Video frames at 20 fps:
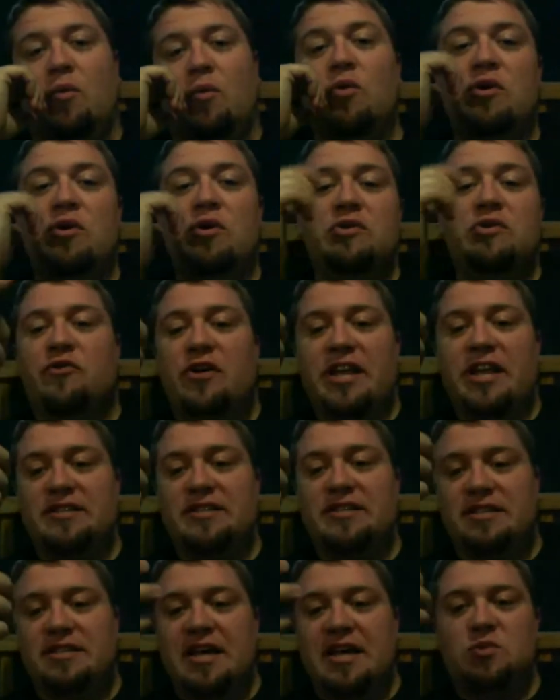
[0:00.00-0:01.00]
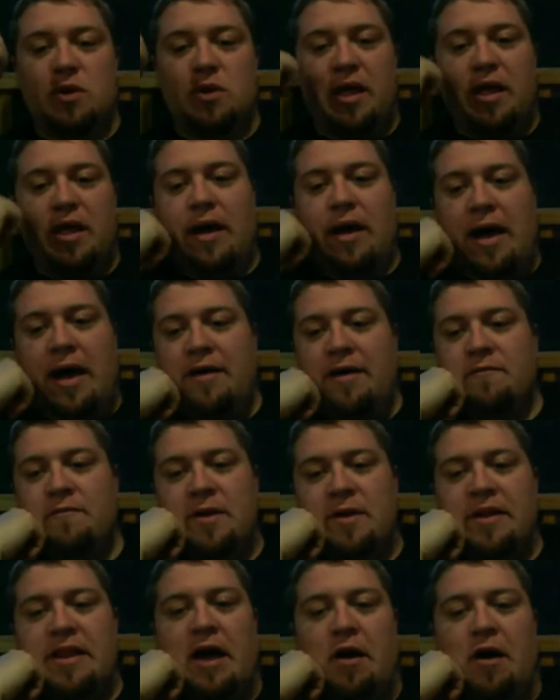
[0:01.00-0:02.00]
Well, it's funny is that's what I have
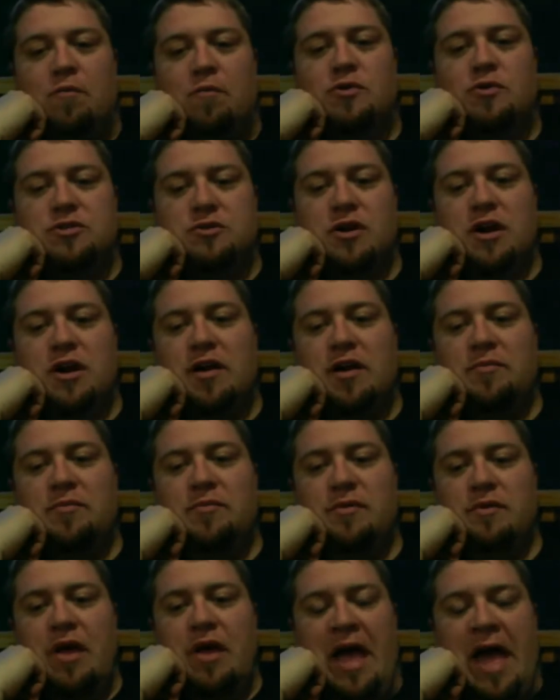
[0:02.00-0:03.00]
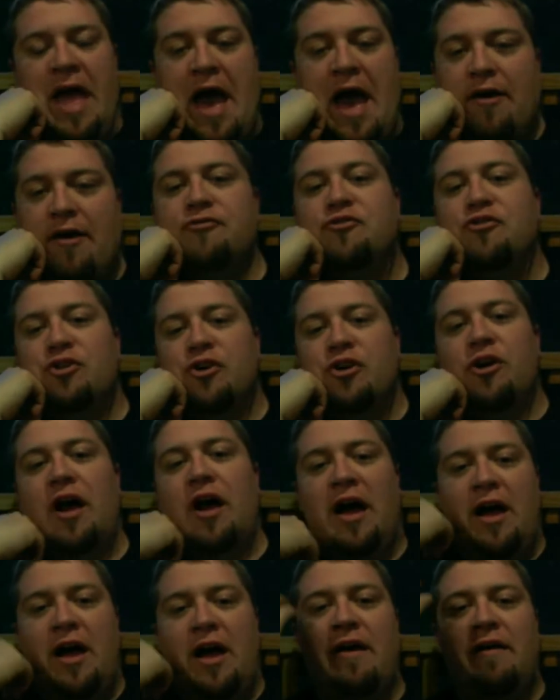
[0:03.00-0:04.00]
been now prescribed after
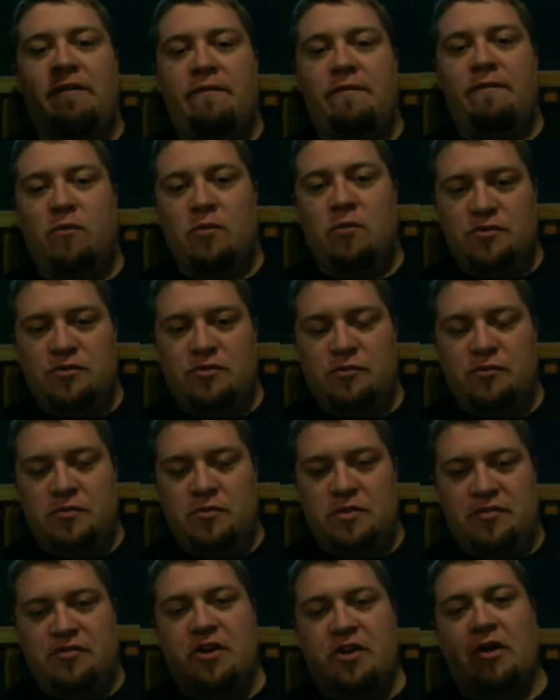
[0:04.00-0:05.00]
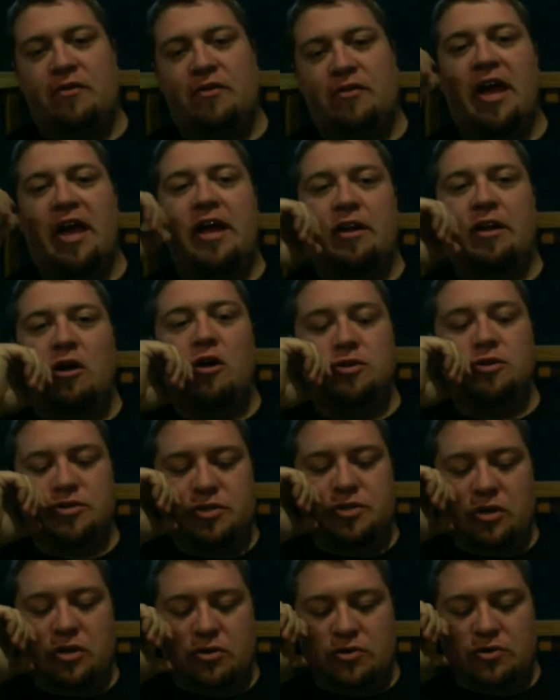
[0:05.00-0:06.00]
I was discovered I had
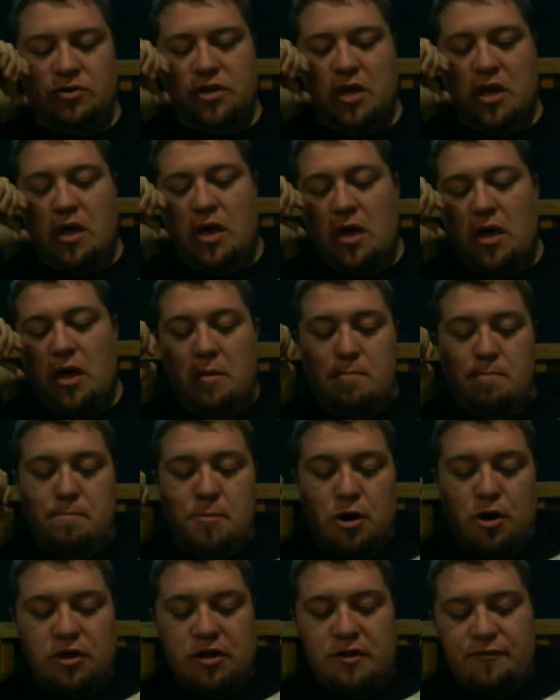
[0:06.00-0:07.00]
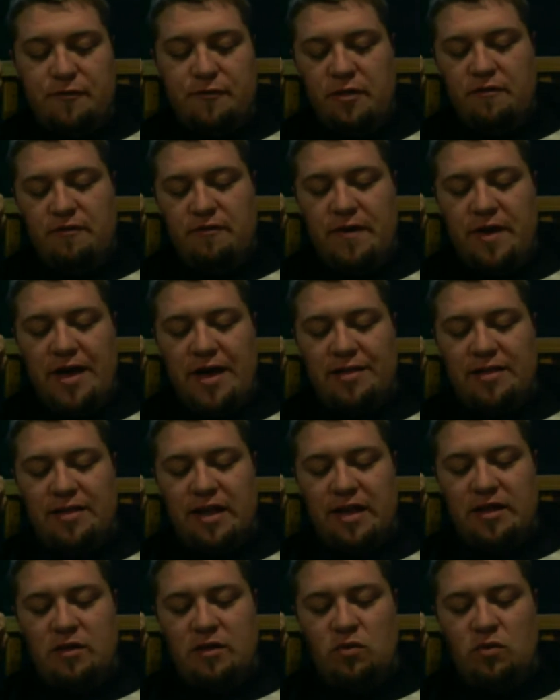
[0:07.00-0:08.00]
gallstones, merely for the fact
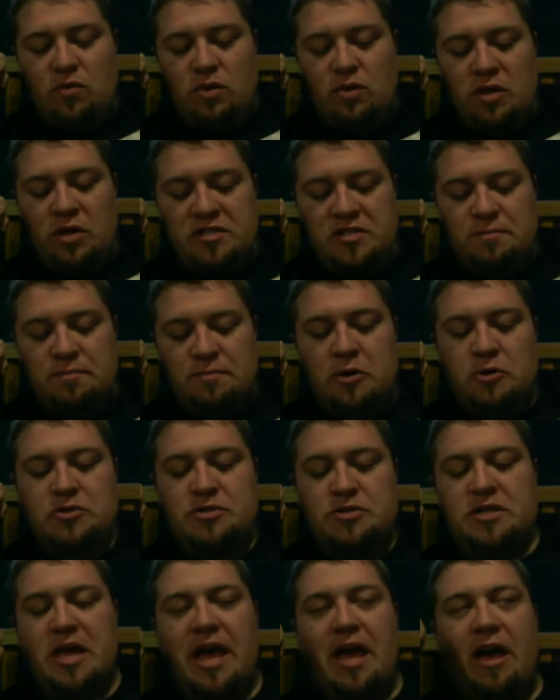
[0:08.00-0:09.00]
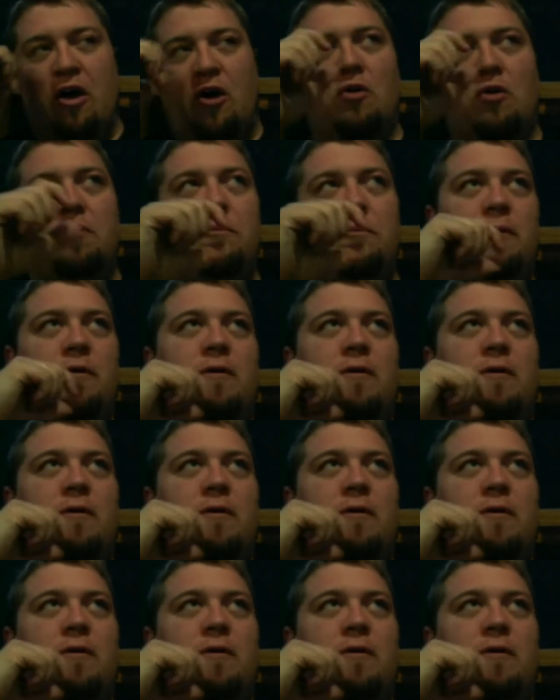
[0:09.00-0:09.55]
that it's supposed to help